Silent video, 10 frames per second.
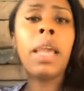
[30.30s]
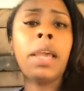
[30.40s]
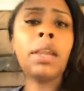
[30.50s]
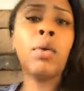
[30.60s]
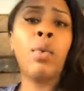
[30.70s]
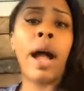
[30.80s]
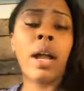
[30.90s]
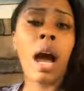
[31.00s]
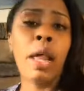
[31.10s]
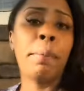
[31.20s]
And I
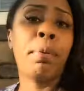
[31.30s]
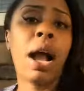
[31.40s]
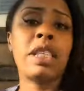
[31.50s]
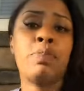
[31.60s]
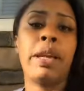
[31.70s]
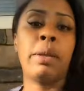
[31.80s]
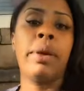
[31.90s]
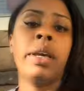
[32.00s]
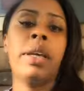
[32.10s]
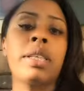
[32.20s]
call it
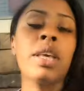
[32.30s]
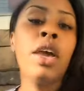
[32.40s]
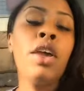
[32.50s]
prospecting because